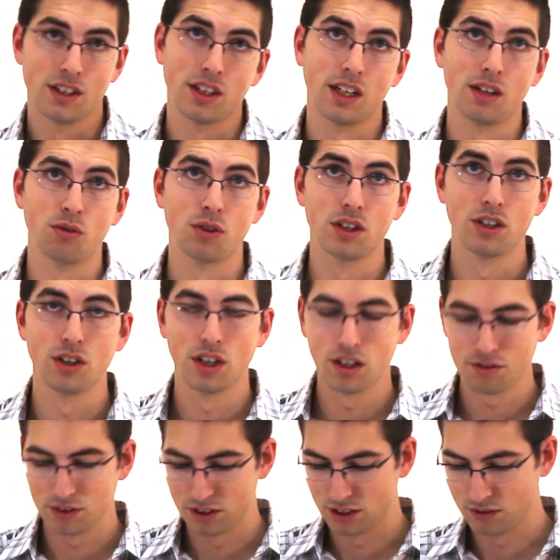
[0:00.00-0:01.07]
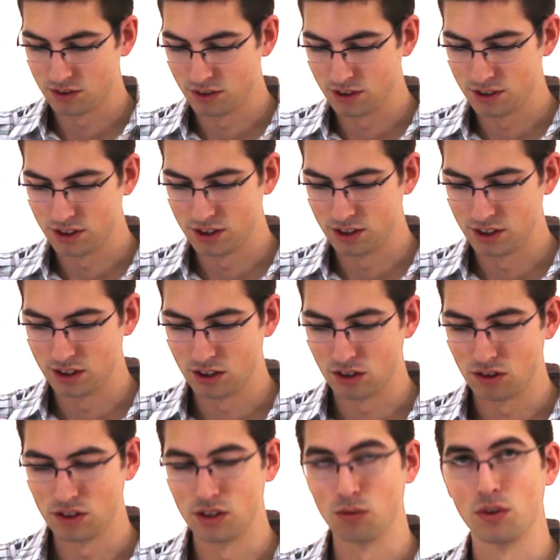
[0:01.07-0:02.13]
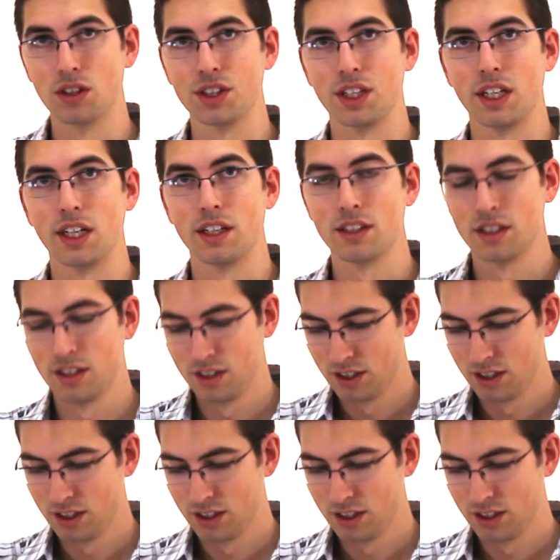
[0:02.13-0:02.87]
You could have one in your office if you're the CEO and you want that.